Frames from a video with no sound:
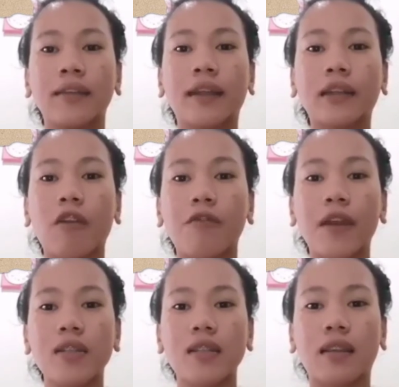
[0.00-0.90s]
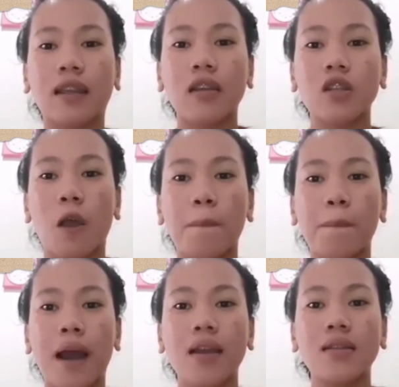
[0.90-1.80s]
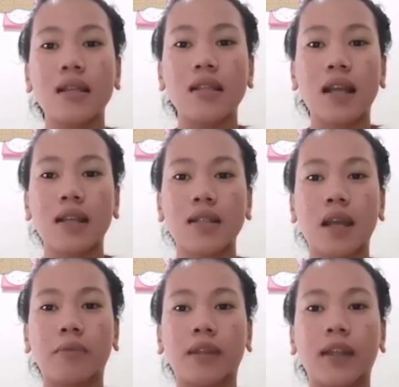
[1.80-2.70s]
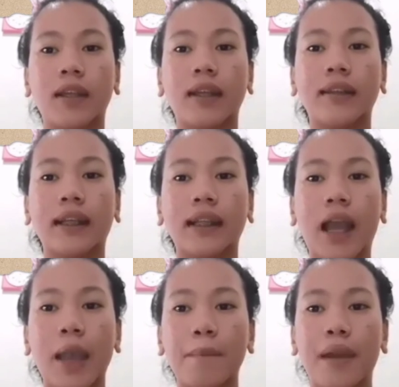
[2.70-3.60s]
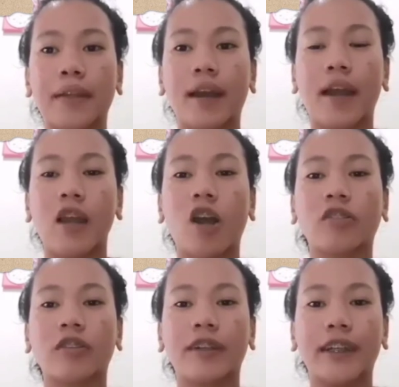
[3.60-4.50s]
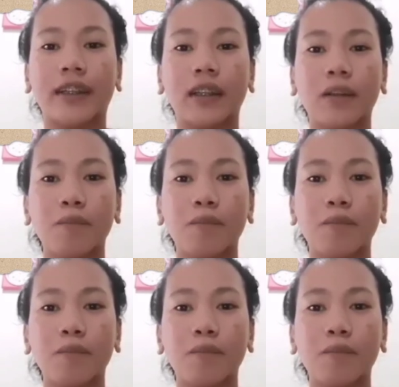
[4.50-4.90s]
that affects the types of policies accepted and declined by the electorate.